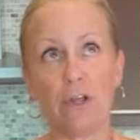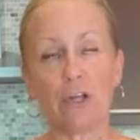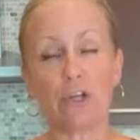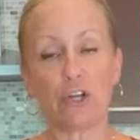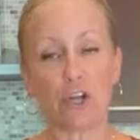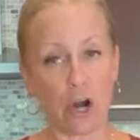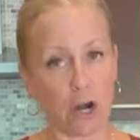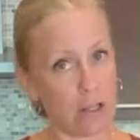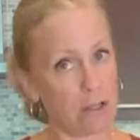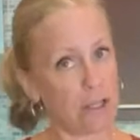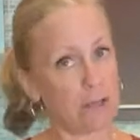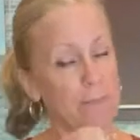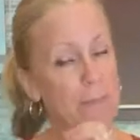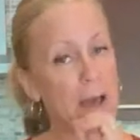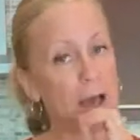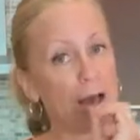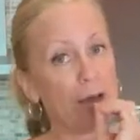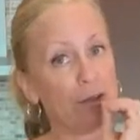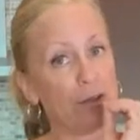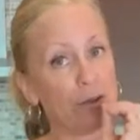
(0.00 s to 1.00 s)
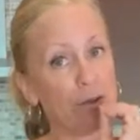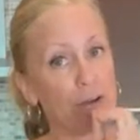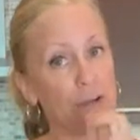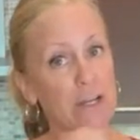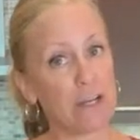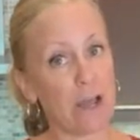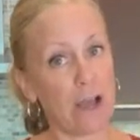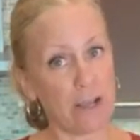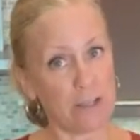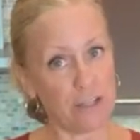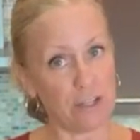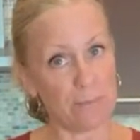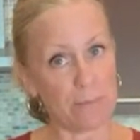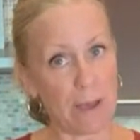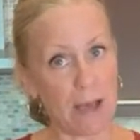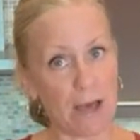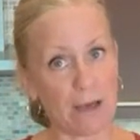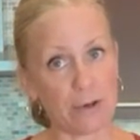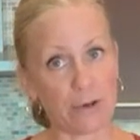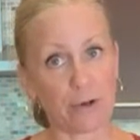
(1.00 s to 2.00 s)
garlic powder, and onion
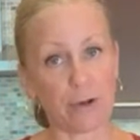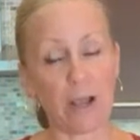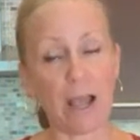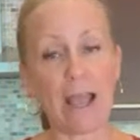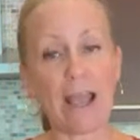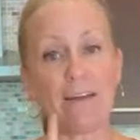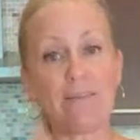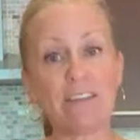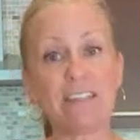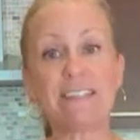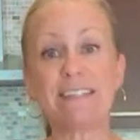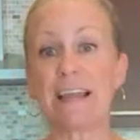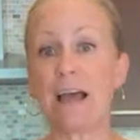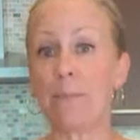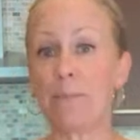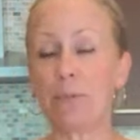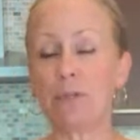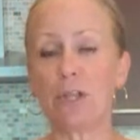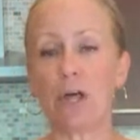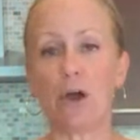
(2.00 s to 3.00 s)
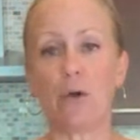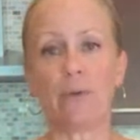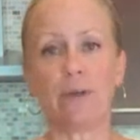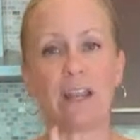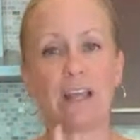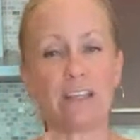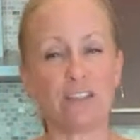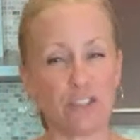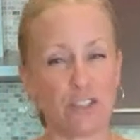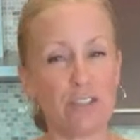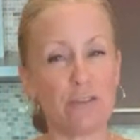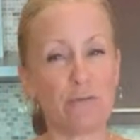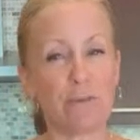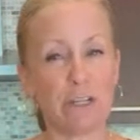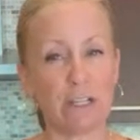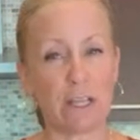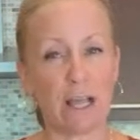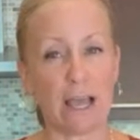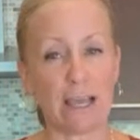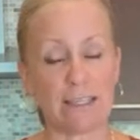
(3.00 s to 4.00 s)
powder. I have this down below, and I did
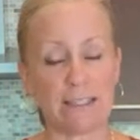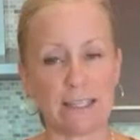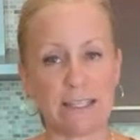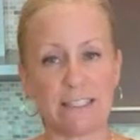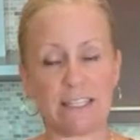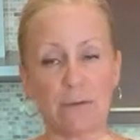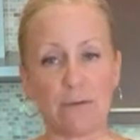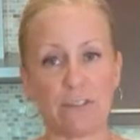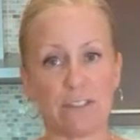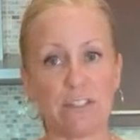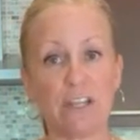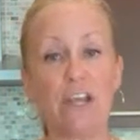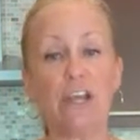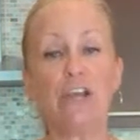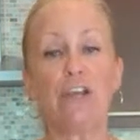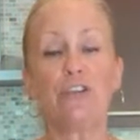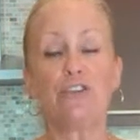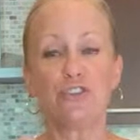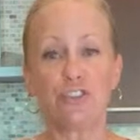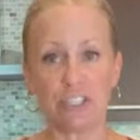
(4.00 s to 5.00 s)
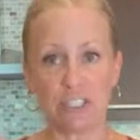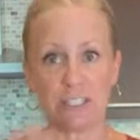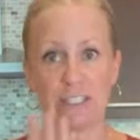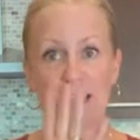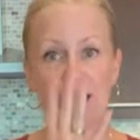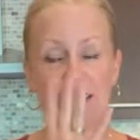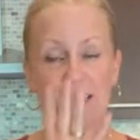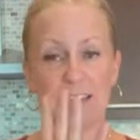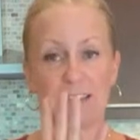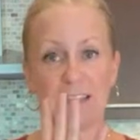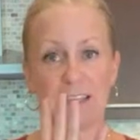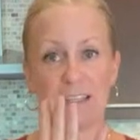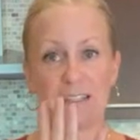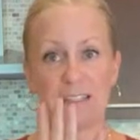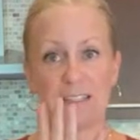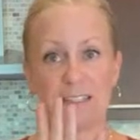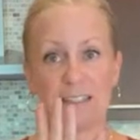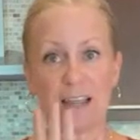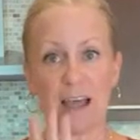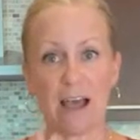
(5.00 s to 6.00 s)
realize as I was just getting
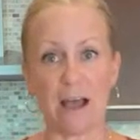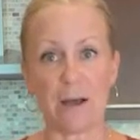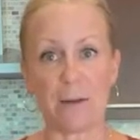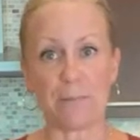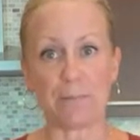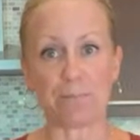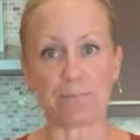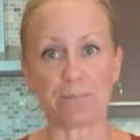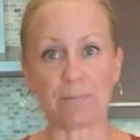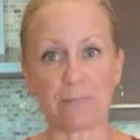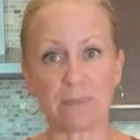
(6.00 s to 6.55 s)
this live